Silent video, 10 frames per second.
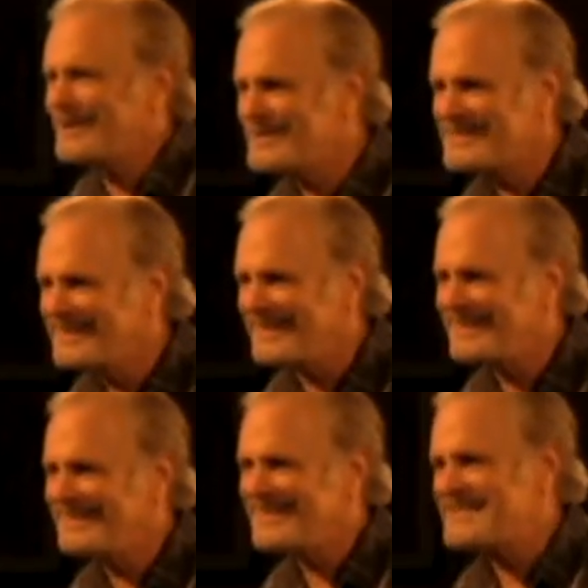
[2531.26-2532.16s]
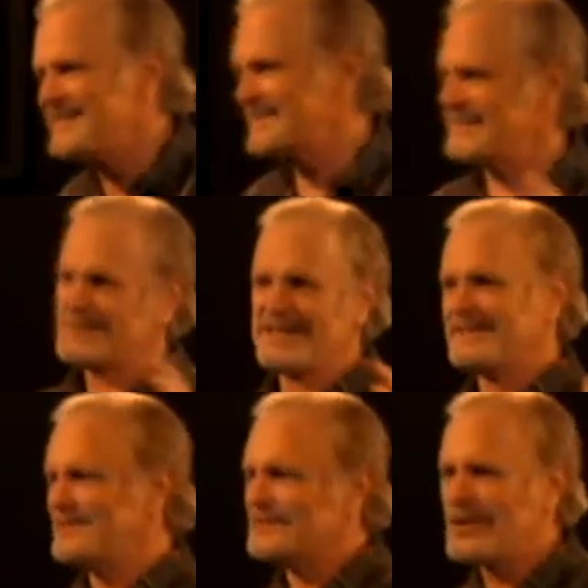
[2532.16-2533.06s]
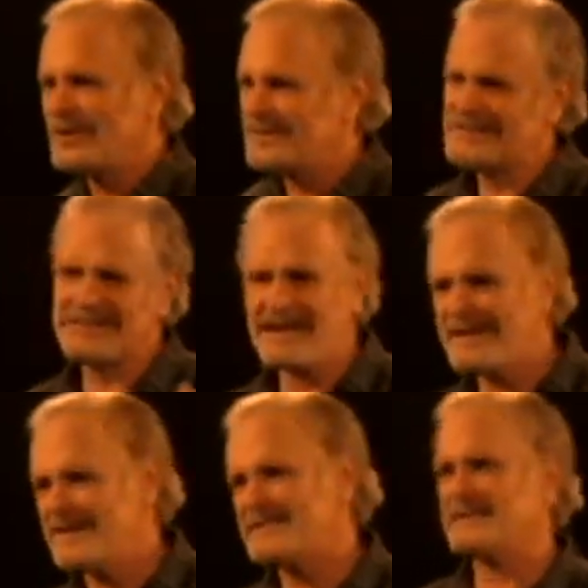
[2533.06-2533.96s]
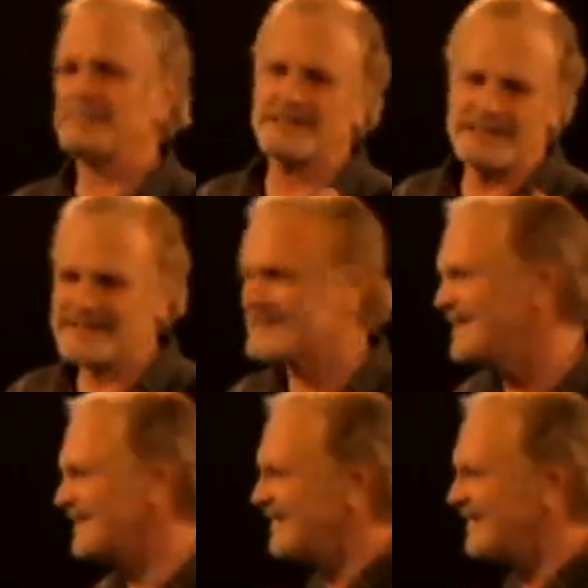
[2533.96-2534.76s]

don't see that. It just seems like there's all these chaos and menacing